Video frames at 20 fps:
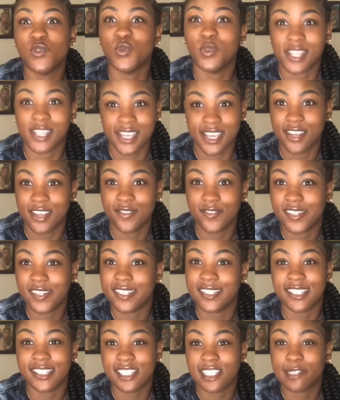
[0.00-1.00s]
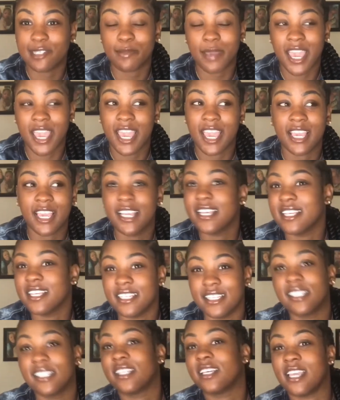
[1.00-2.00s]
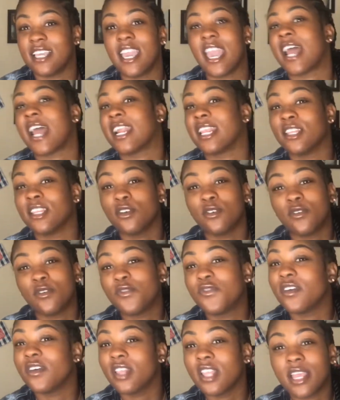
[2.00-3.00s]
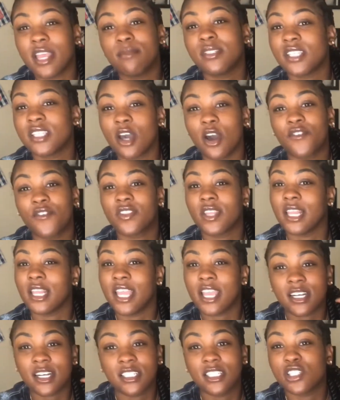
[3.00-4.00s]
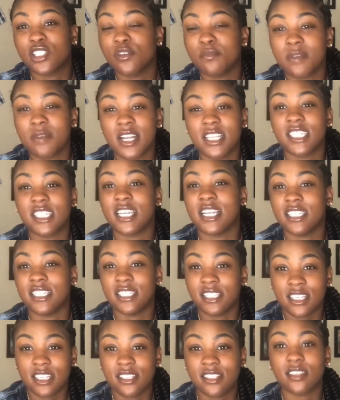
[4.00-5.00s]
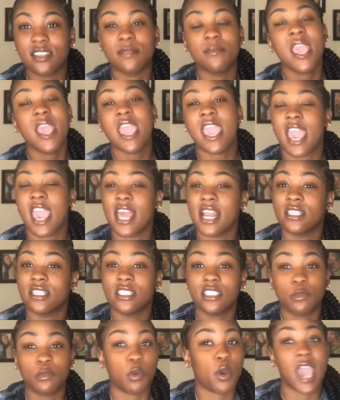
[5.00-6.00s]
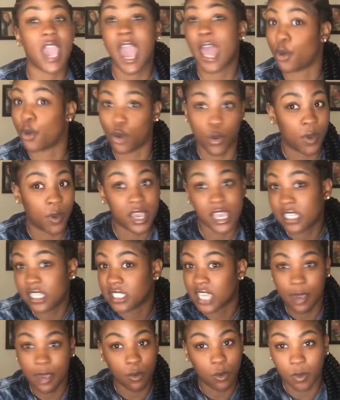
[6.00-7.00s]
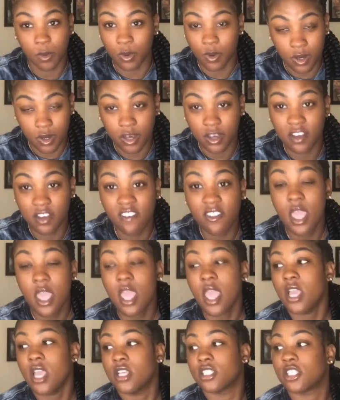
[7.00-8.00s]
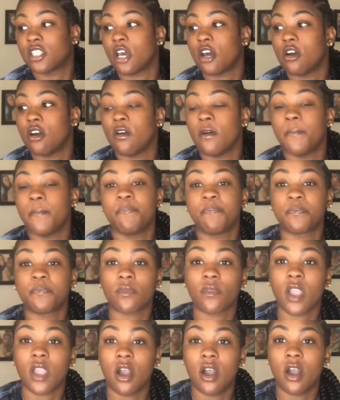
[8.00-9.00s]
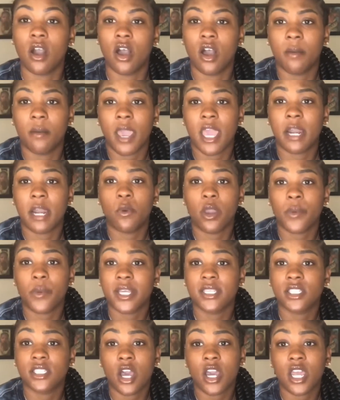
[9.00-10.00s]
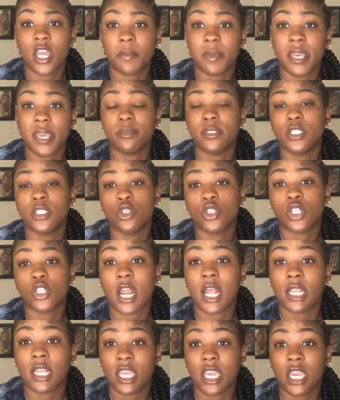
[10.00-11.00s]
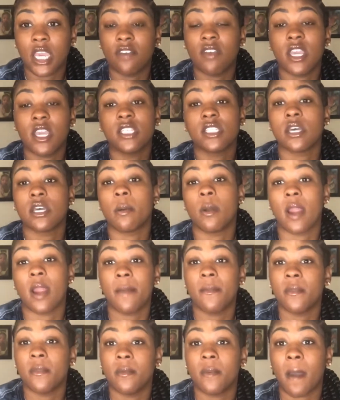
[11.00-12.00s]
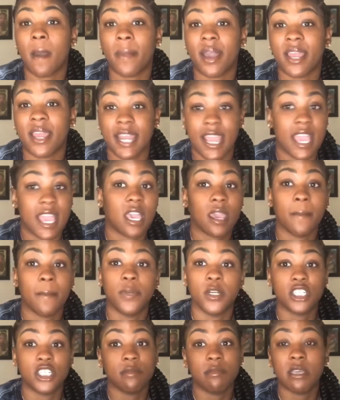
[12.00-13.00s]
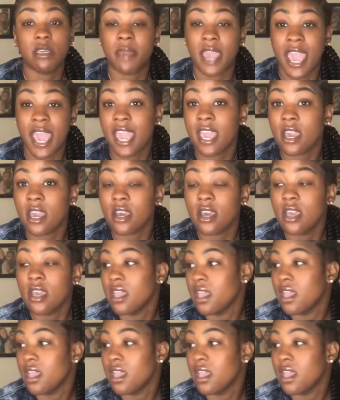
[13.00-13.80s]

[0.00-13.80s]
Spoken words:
to leave because this man he got a little full of himself. The liquor's too much in his system. And at this point, I don't know what he's capable of. So at a point where he's talking to me, I'm still trying to leave. He ends up grabbing me by my neck and pushing me back.